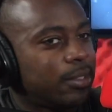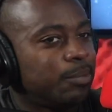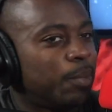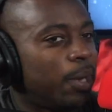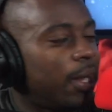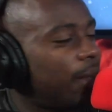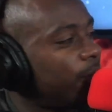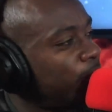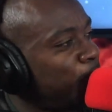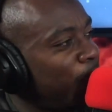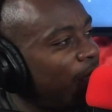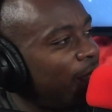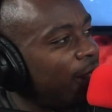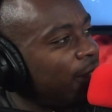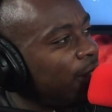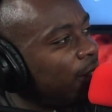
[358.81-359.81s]
You might have a
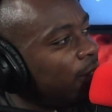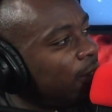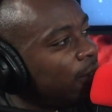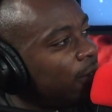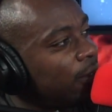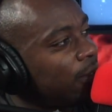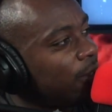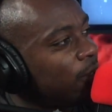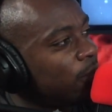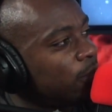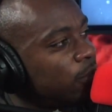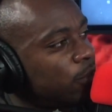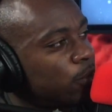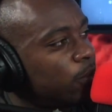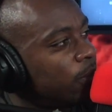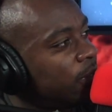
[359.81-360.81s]
bad year. You know,
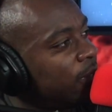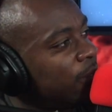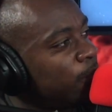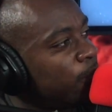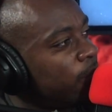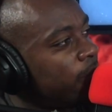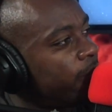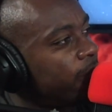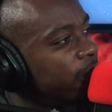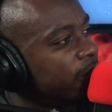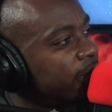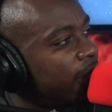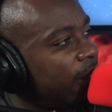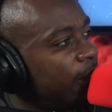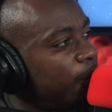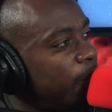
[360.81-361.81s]
Jordan did when he
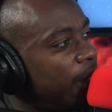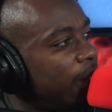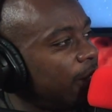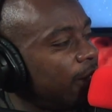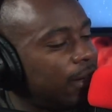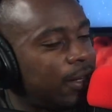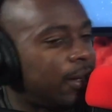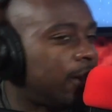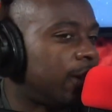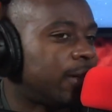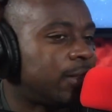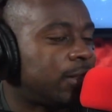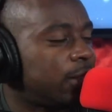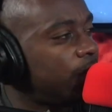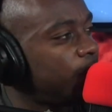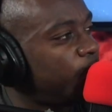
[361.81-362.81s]
first came back. And then mm-hmm. the
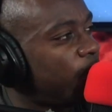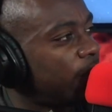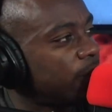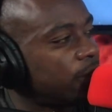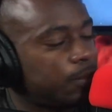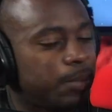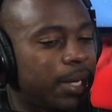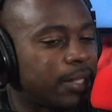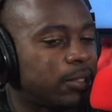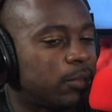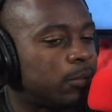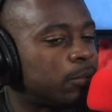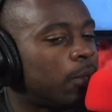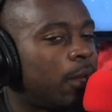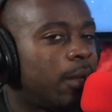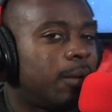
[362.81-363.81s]
year he bounced back.
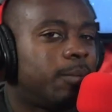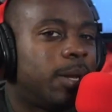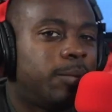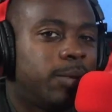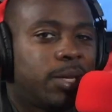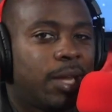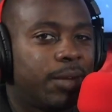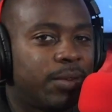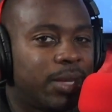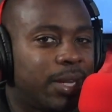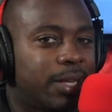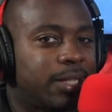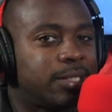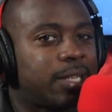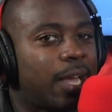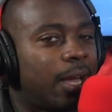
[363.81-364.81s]
So maybe Kevin
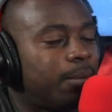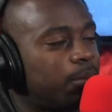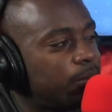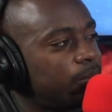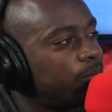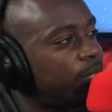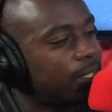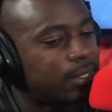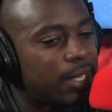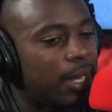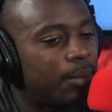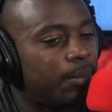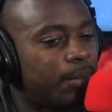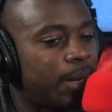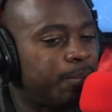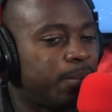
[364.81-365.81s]
Gates' album, next
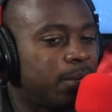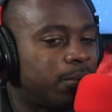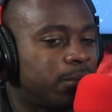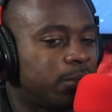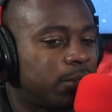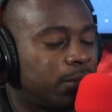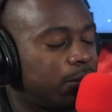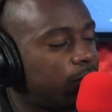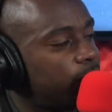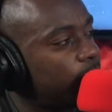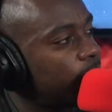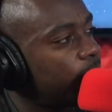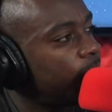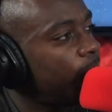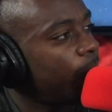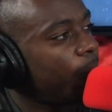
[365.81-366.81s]
album might be a return to
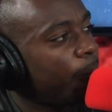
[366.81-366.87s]
form.